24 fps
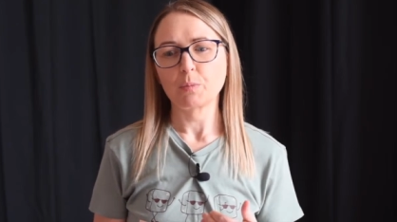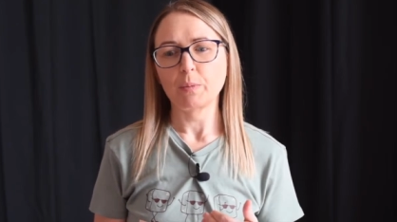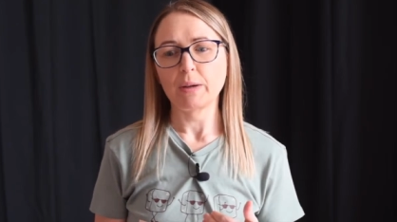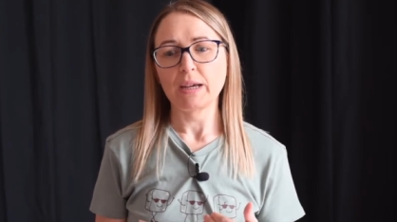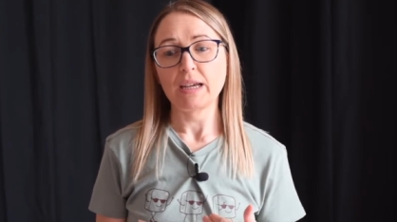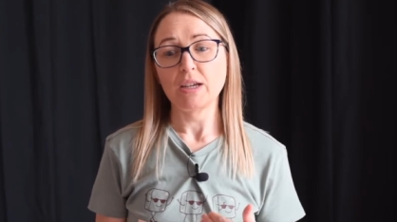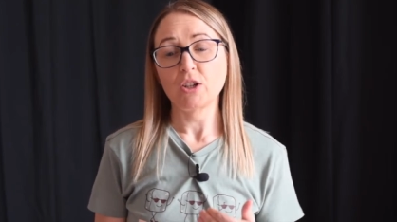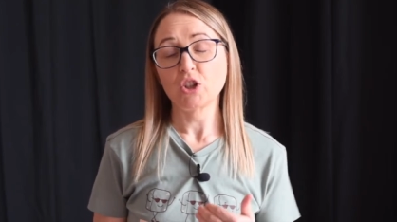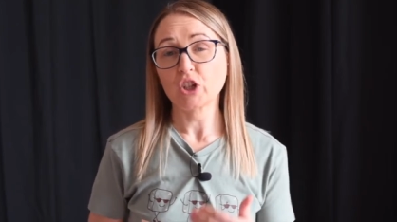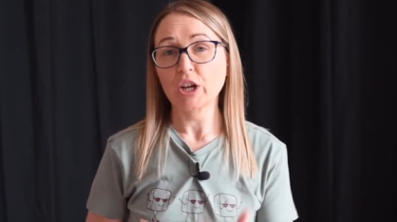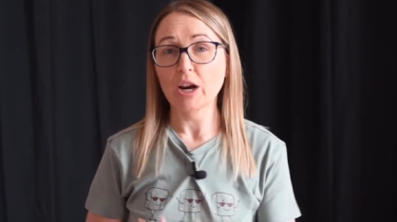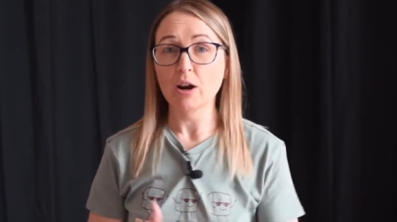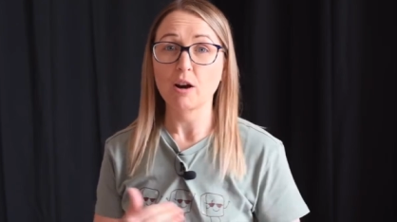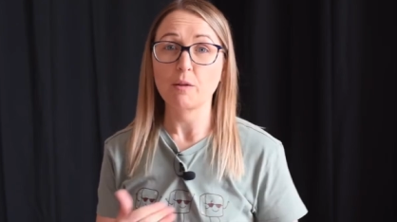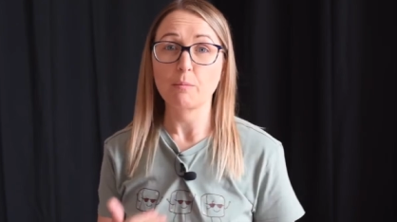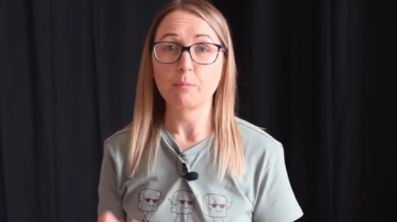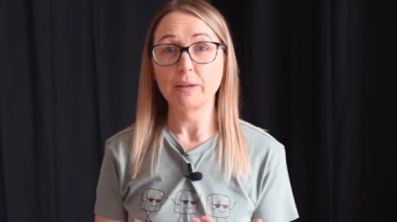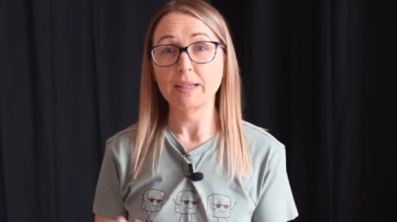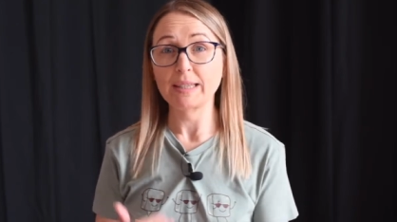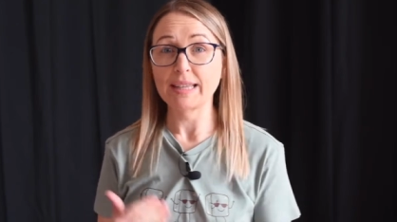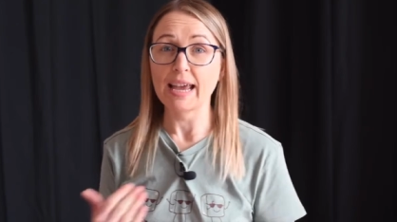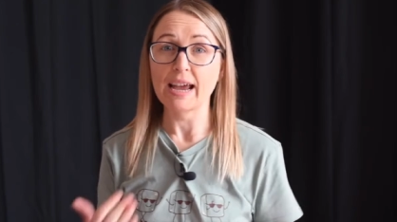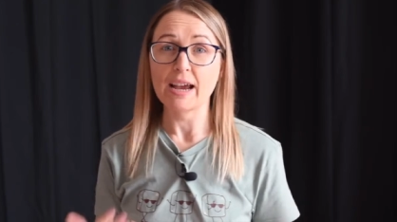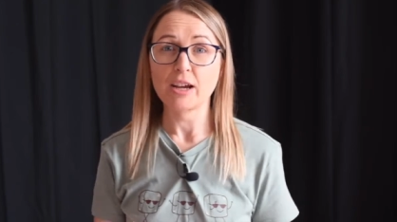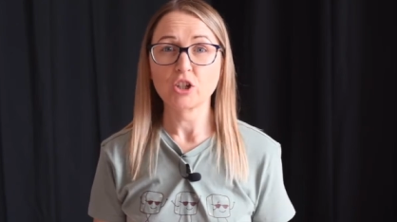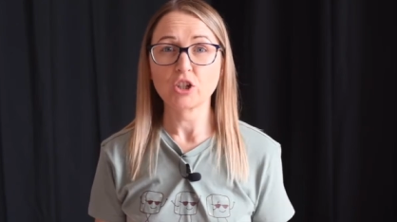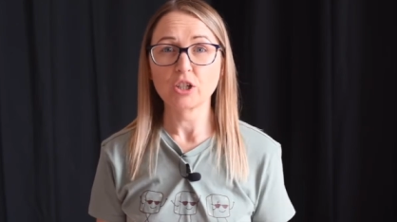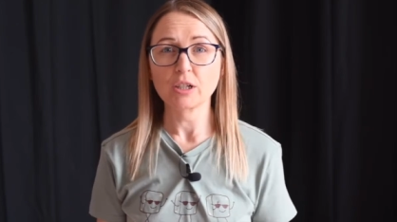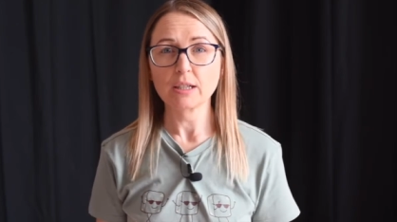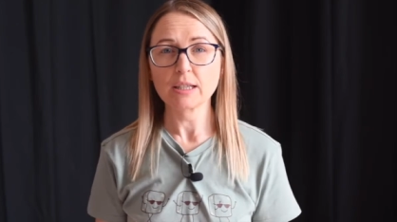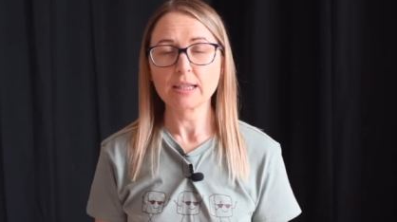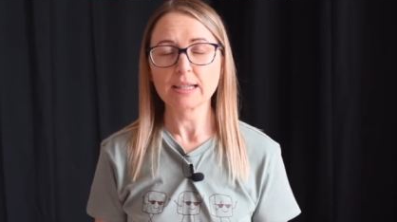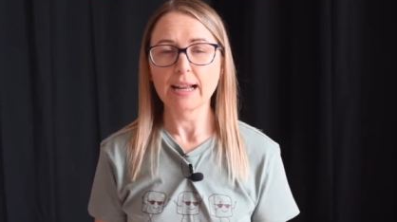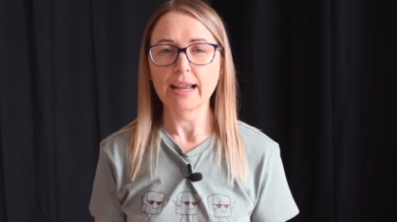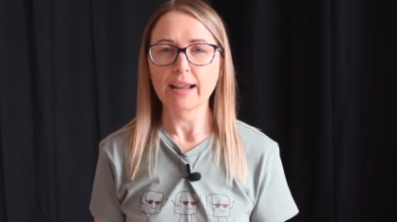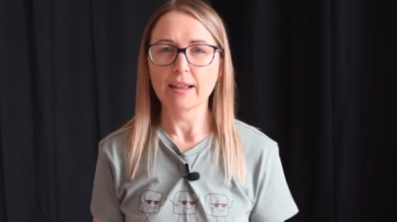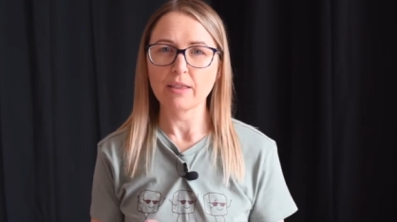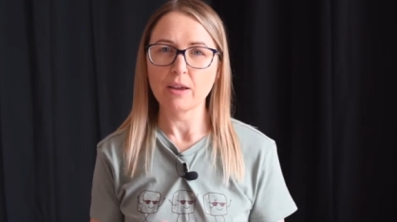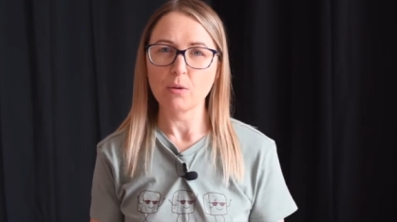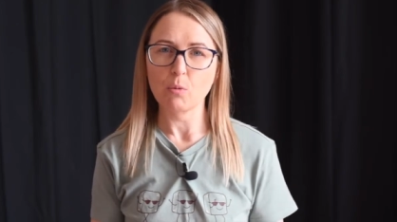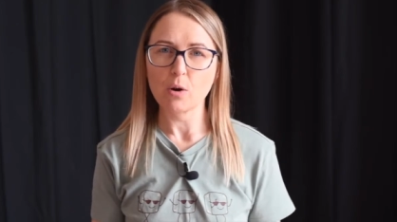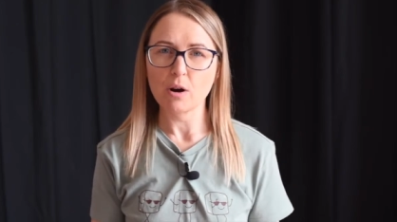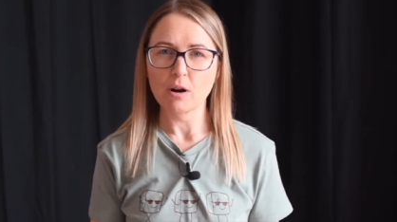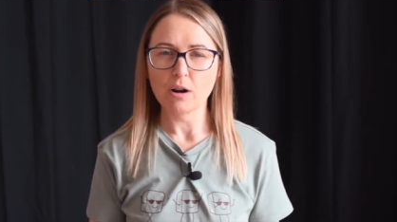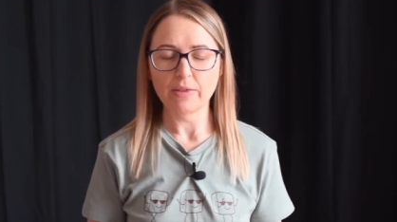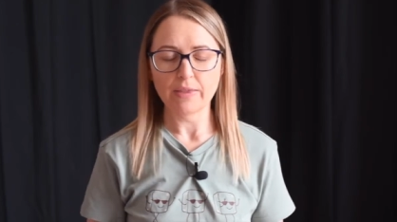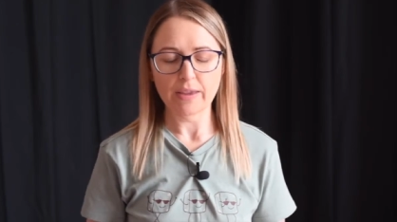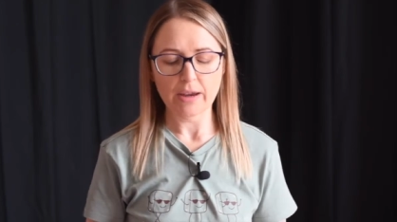be sharing possessions like they
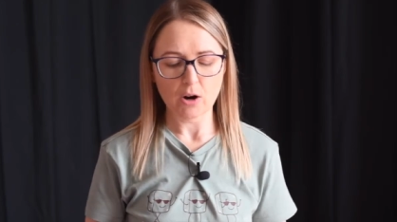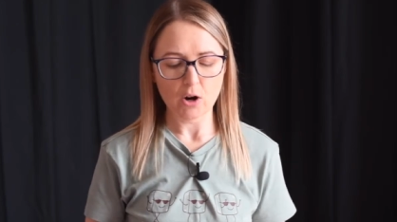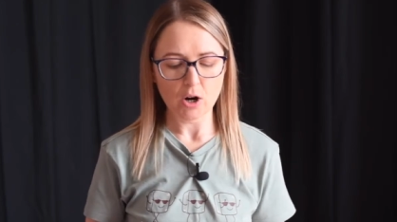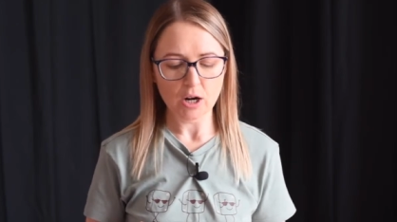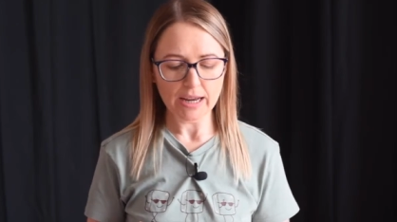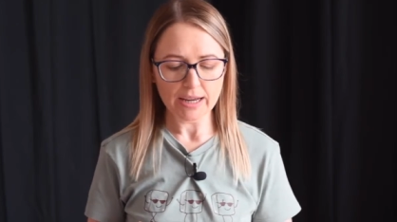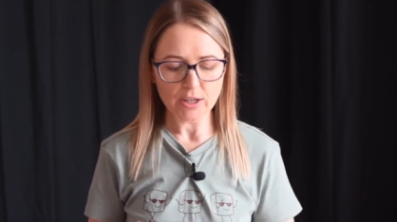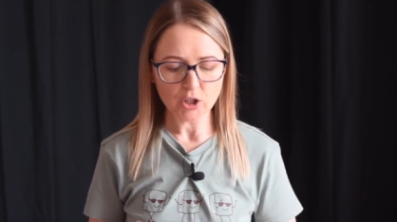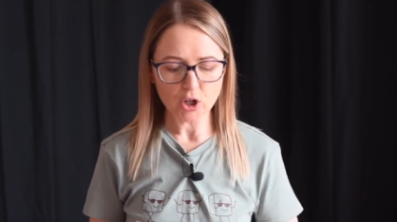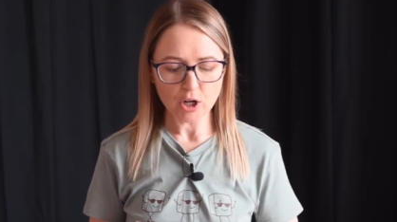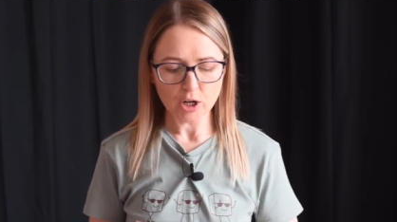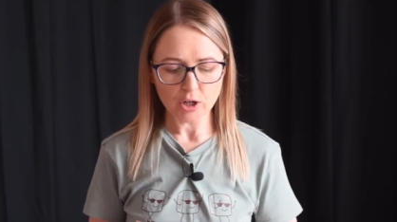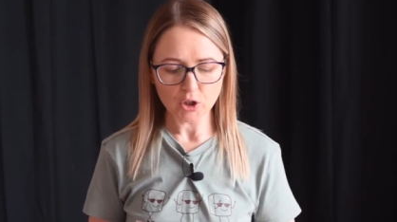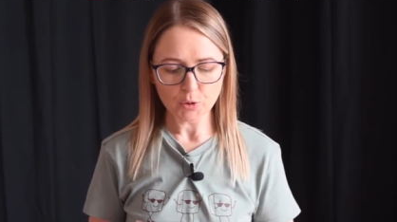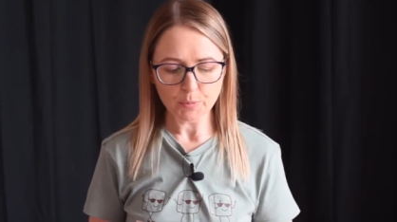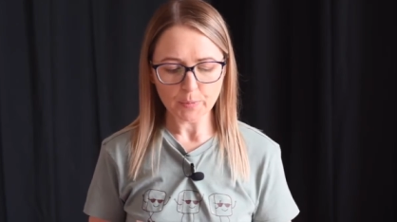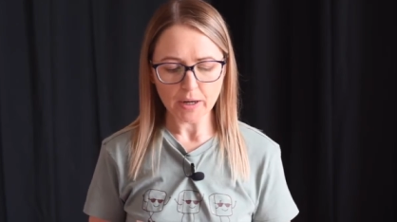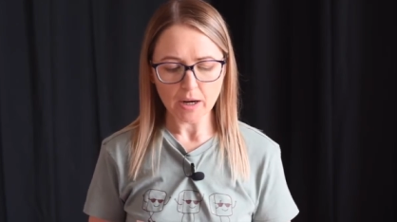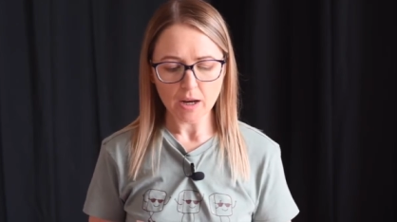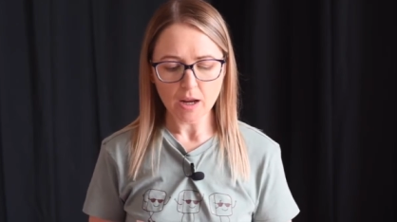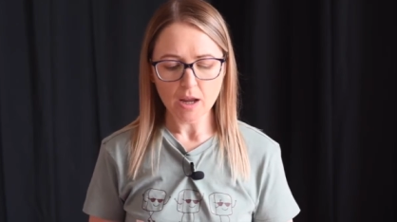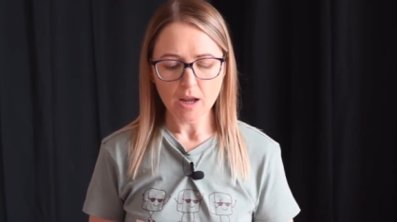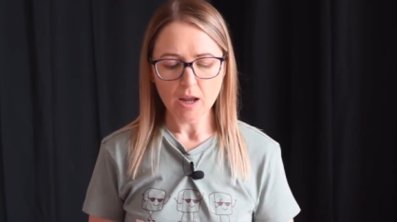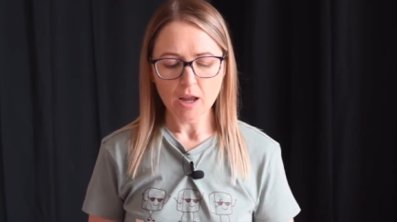were in the early church, but